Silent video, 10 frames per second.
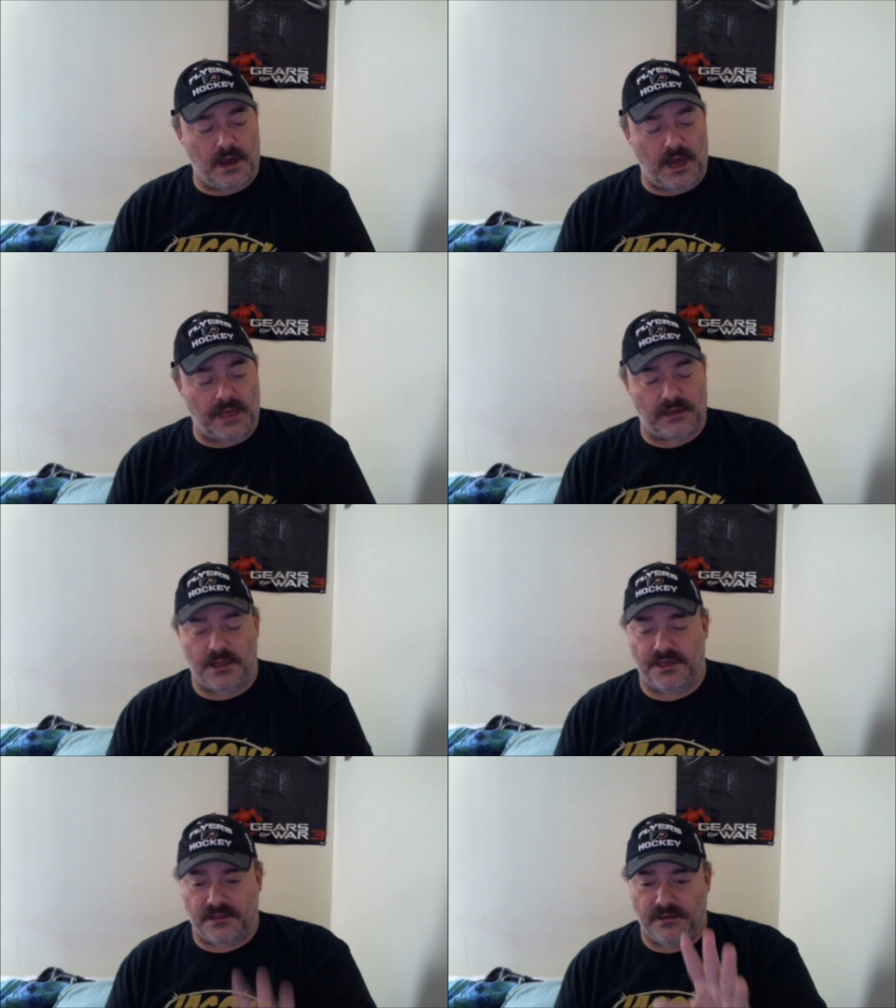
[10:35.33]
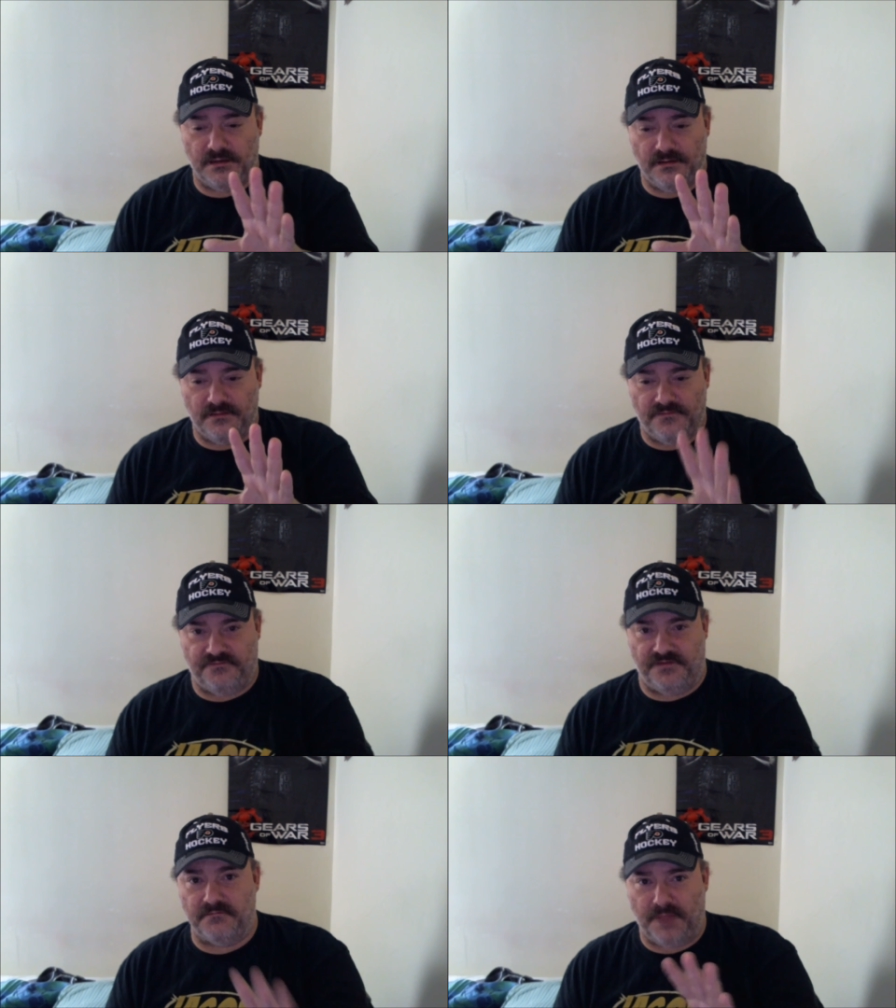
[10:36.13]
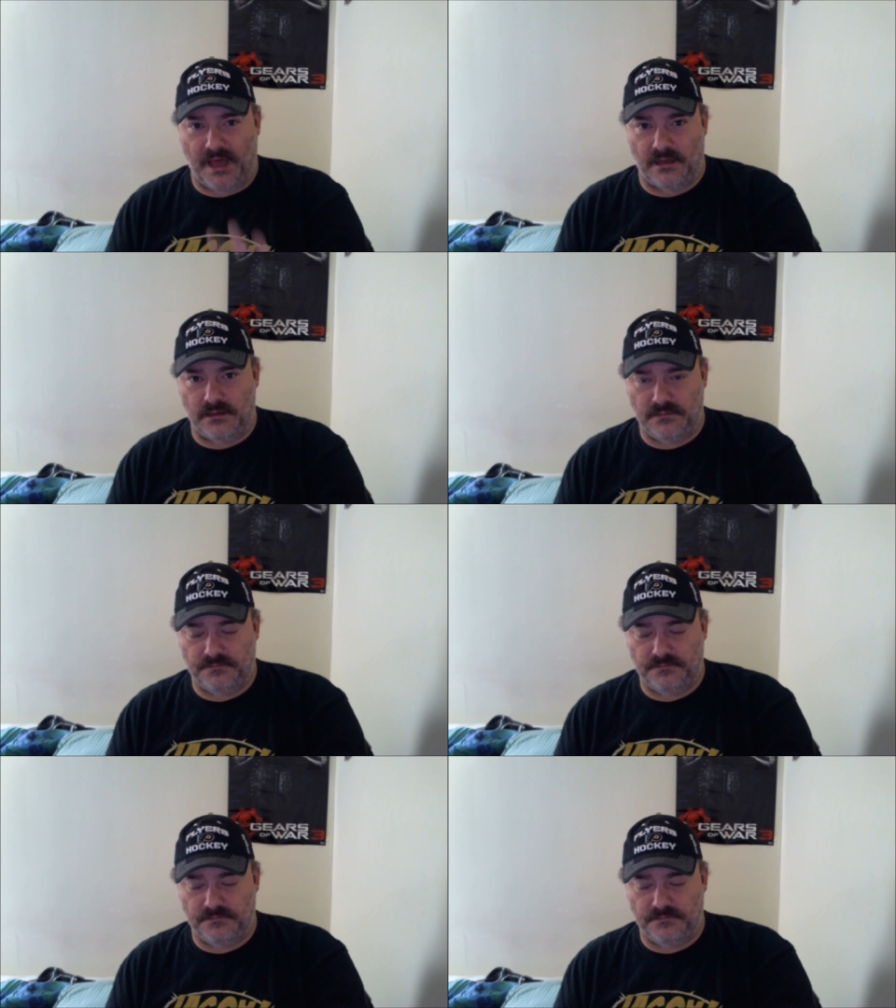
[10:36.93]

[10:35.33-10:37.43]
I like Finn Balor.